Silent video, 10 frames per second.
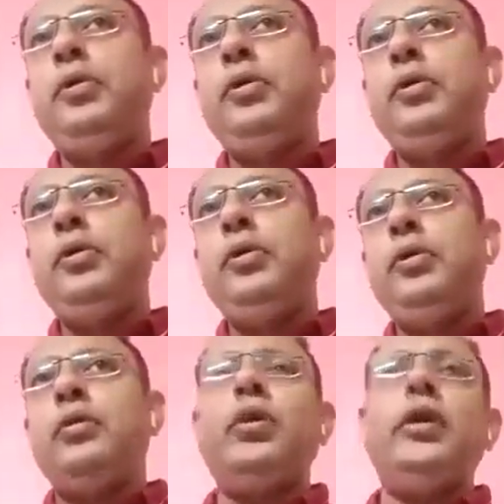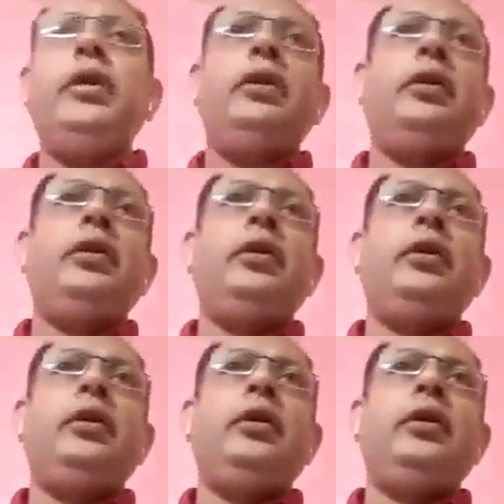Before
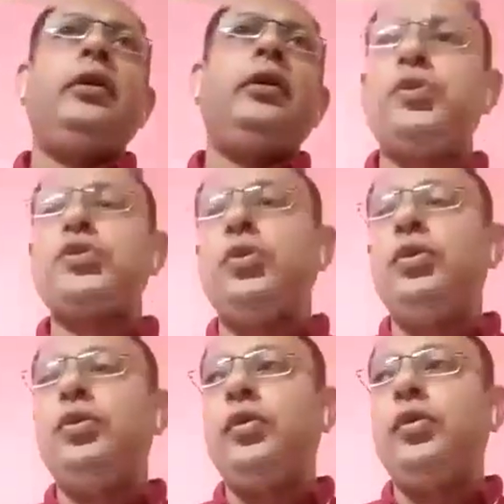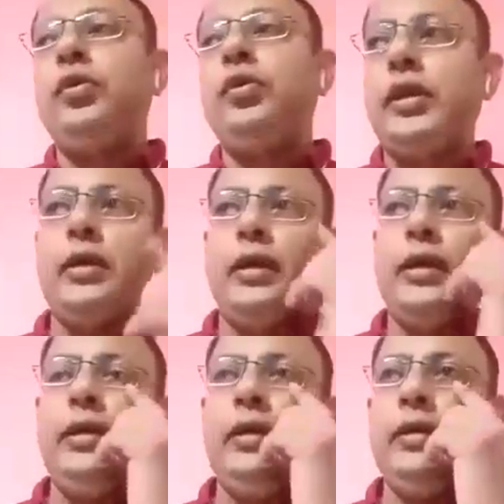going to post-Cold War
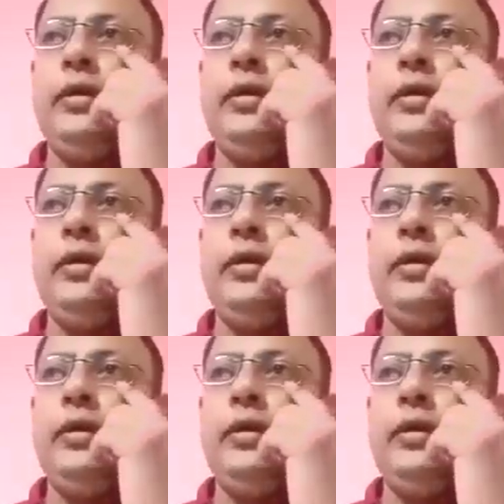era,